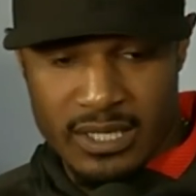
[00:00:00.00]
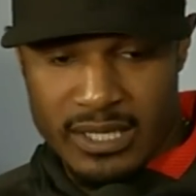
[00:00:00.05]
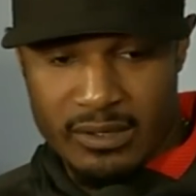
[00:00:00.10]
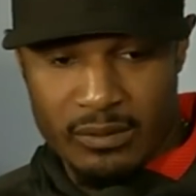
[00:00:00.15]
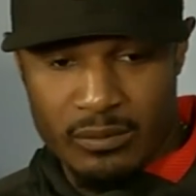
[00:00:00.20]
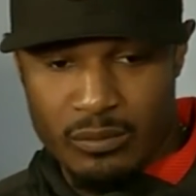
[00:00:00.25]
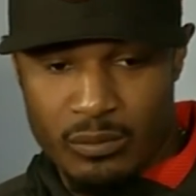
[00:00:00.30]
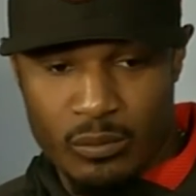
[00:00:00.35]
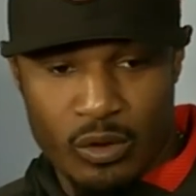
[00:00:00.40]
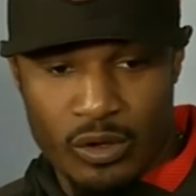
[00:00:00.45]
I
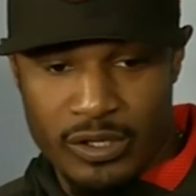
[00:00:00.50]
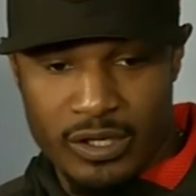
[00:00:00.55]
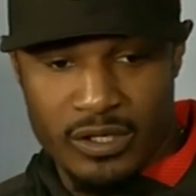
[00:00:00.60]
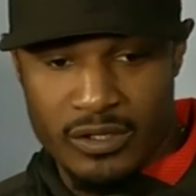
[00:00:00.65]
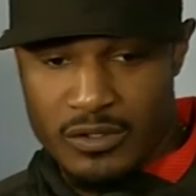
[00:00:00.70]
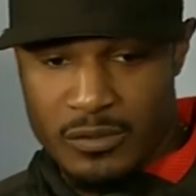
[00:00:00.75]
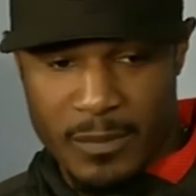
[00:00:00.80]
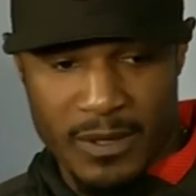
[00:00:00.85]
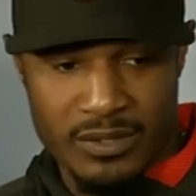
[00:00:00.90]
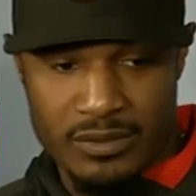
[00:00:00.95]
don't want
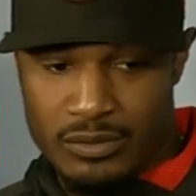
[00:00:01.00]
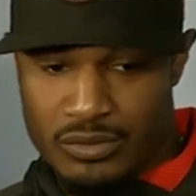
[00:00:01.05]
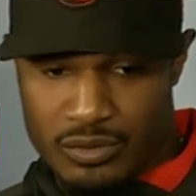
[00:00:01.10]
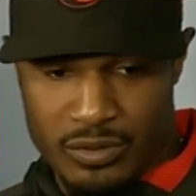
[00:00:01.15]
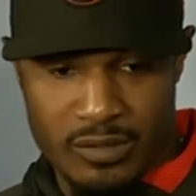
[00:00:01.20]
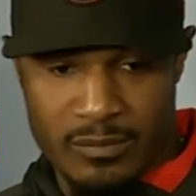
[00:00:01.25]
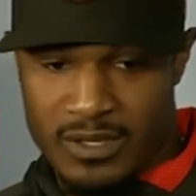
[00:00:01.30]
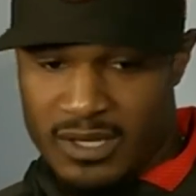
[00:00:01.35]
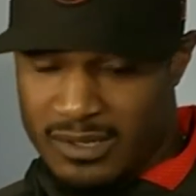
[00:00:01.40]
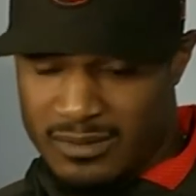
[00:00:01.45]
any special
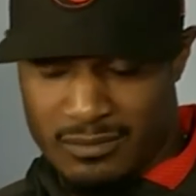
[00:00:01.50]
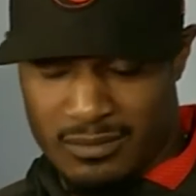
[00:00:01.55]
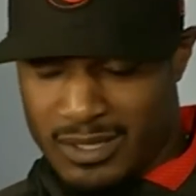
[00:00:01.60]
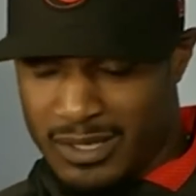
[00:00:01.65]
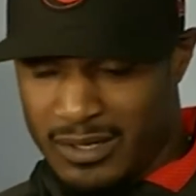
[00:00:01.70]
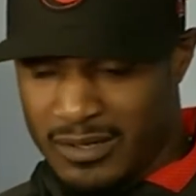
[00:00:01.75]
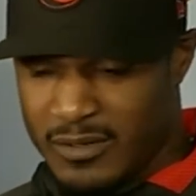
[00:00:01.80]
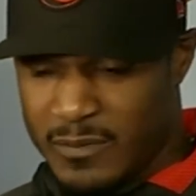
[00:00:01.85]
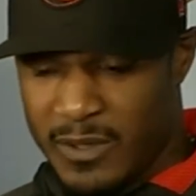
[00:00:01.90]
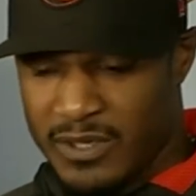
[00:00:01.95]
treatment. I don't
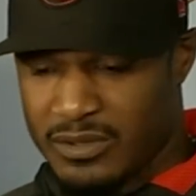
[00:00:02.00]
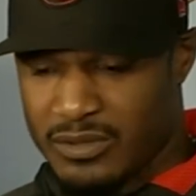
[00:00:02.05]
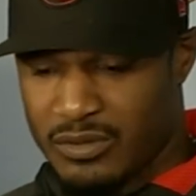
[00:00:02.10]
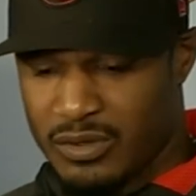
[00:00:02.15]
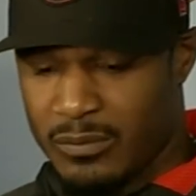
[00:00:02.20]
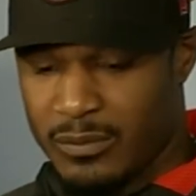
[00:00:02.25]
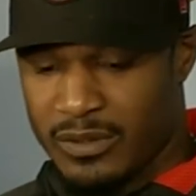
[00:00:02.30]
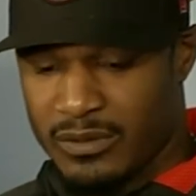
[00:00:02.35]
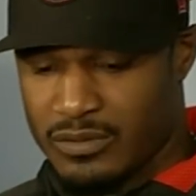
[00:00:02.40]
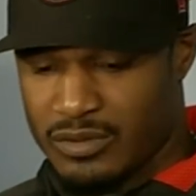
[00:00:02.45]
need any special
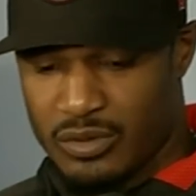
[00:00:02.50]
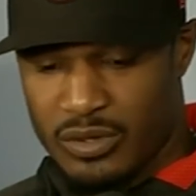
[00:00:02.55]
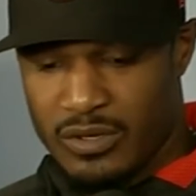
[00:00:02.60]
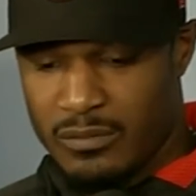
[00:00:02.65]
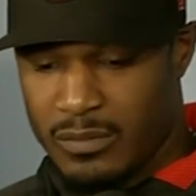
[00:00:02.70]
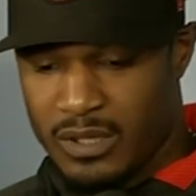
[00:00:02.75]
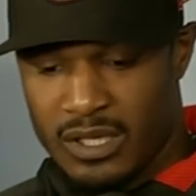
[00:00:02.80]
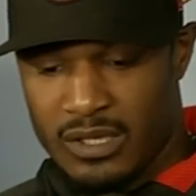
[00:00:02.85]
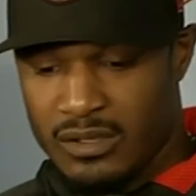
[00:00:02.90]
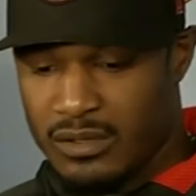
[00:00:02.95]
treatment.
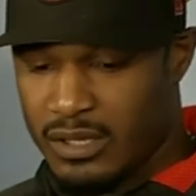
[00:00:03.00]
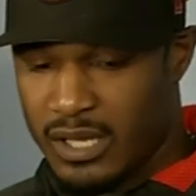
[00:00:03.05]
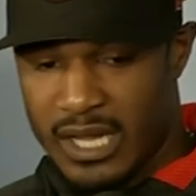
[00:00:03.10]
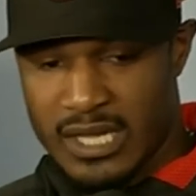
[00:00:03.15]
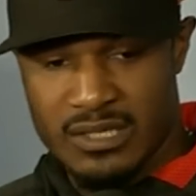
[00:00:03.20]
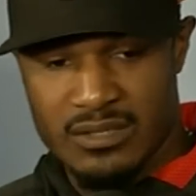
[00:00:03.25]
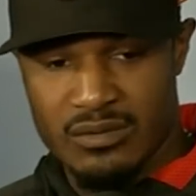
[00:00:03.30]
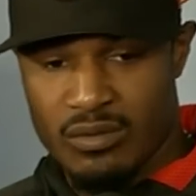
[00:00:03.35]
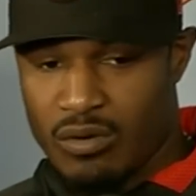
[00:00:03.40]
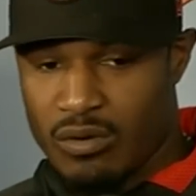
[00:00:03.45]
Treat me
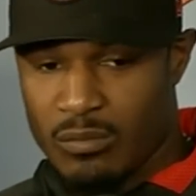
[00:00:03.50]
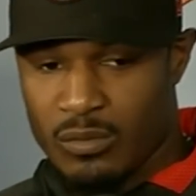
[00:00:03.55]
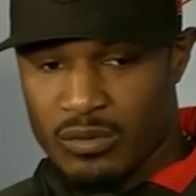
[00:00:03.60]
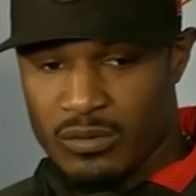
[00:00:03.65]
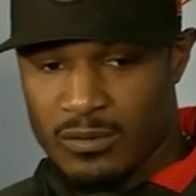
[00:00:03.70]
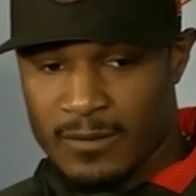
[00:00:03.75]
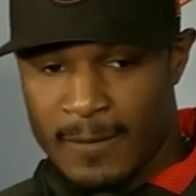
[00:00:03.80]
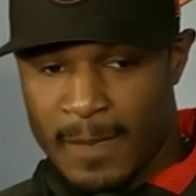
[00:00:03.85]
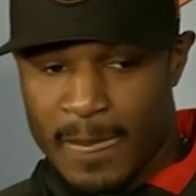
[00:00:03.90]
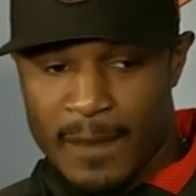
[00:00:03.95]
as
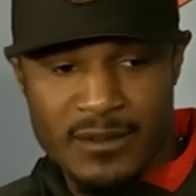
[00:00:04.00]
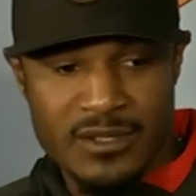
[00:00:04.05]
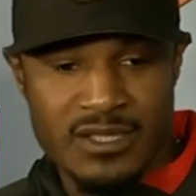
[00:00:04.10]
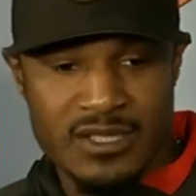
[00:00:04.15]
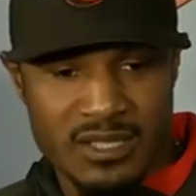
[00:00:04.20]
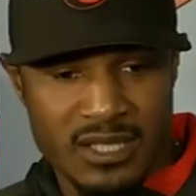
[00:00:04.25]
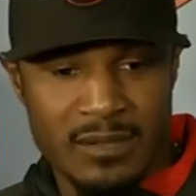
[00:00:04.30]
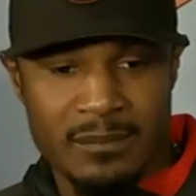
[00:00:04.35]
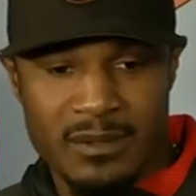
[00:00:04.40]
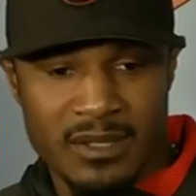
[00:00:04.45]
normal.
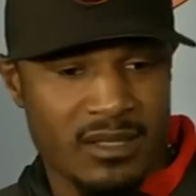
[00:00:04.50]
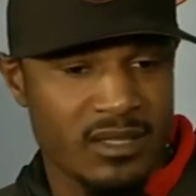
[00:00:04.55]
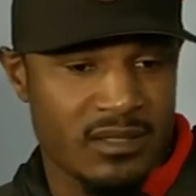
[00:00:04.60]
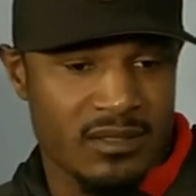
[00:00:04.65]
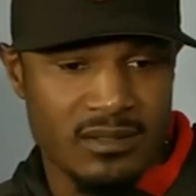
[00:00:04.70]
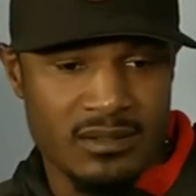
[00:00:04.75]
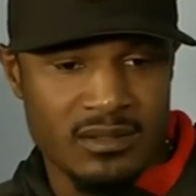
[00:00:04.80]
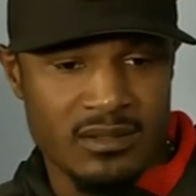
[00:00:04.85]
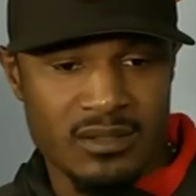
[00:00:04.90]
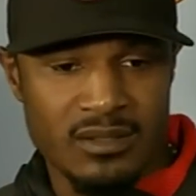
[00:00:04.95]
Just keep
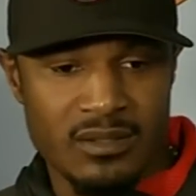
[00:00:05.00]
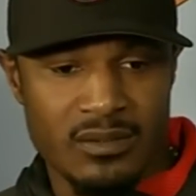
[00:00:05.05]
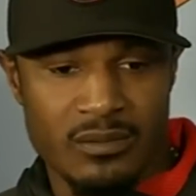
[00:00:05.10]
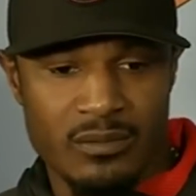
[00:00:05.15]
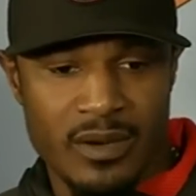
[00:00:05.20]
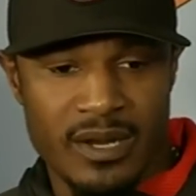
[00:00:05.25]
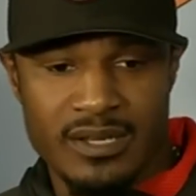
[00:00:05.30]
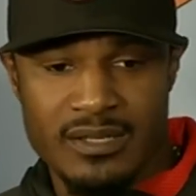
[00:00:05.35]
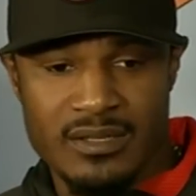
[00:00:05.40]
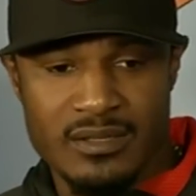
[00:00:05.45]
the
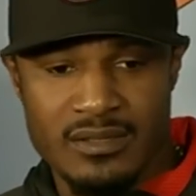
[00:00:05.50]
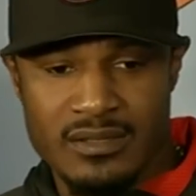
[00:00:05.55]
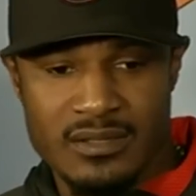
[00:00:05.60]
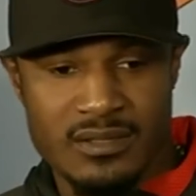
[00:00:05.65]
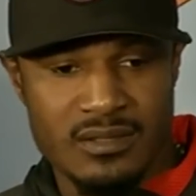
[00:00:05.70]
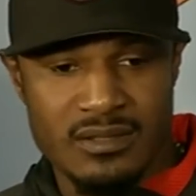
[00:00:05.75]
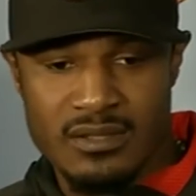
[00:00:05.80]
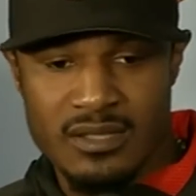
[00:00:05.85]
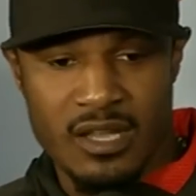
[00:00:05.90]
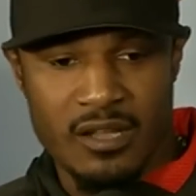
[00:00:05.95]
racist
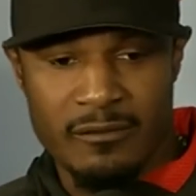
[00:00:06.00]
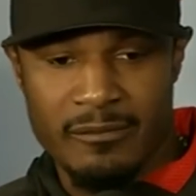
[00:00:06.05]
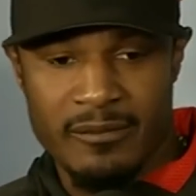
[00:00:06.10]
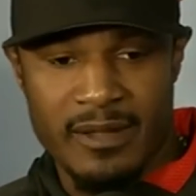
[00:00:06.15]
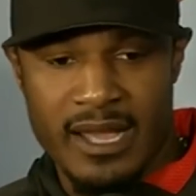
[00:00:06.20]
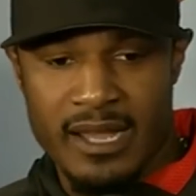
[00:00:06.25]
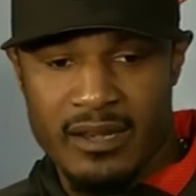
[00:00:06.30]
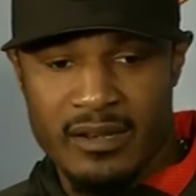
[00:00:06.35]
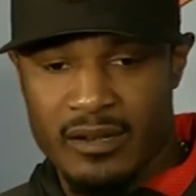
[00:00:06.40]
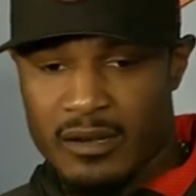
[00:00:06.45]
stuff
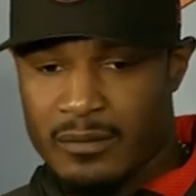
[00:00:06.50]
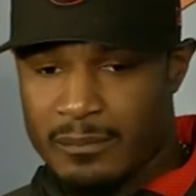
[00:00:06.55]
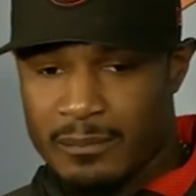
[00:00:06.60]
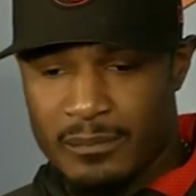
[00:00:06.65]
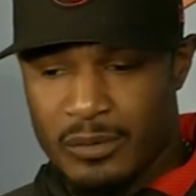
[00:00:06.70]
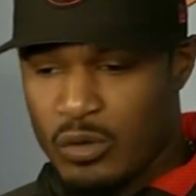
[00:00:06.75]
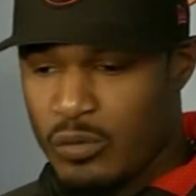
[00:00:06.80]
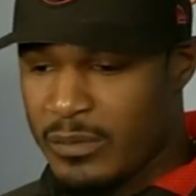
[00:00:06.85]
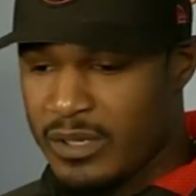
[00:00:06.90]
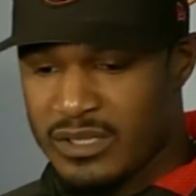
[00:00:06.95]
out of there.
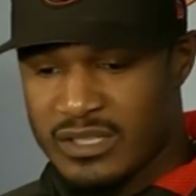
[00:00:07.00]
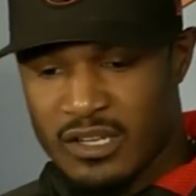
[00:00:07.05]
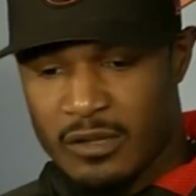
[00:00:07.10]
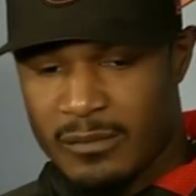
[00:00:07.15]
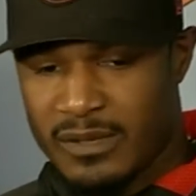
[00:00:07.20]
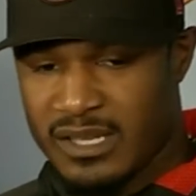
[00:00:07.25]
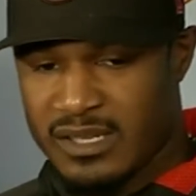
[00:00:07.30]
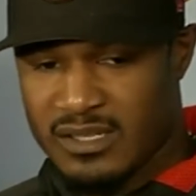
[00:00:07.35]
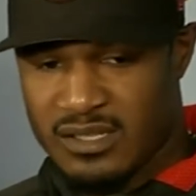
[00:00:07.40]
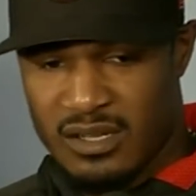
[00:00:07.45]
Boo me, tell
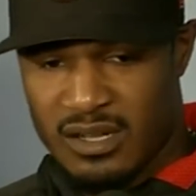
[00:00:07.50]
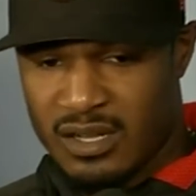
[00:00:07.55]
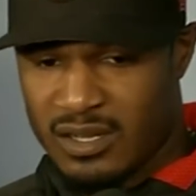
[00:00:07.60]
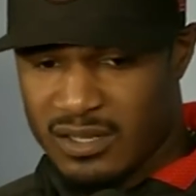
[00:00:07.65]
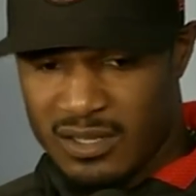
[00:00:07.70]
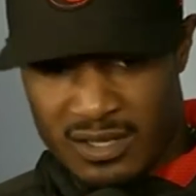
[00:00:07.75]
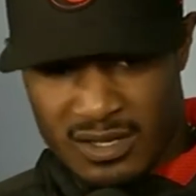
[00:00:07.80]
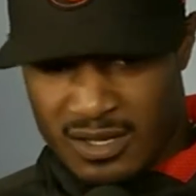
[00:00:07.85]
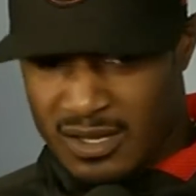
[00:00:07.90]
me I suck.